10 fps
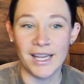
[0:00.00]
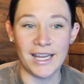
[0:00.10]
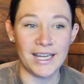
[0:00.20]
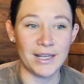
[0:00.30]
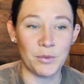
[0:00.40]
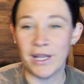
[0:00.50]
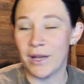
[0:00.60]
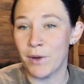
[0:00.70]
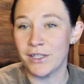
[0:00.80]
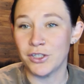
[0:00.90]
And we
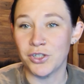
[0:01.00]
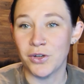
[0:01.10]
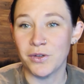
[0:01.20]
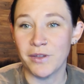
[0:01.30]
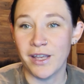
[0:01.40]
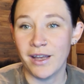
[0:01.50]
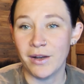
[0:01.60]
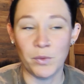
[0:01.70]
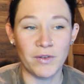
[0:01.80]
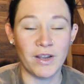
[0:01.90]
can't wait to show you that.
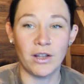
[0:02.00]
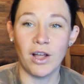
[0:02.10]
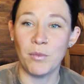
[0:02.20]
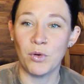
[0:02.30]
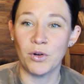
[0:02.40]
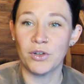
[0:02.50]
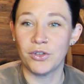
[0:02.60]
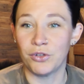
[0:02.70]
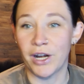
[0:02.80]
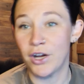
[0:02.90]
And we've got a lot more
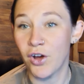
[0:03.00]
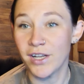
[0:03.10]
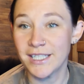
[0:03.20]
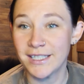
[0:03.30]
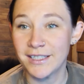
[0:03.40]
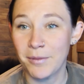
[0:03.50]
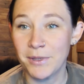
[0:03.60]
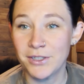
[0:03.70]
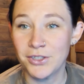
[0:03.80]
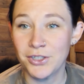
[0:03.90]
great content
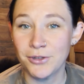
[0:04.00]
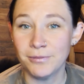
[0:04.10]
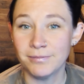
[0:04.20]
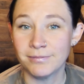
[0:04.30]
coming to you.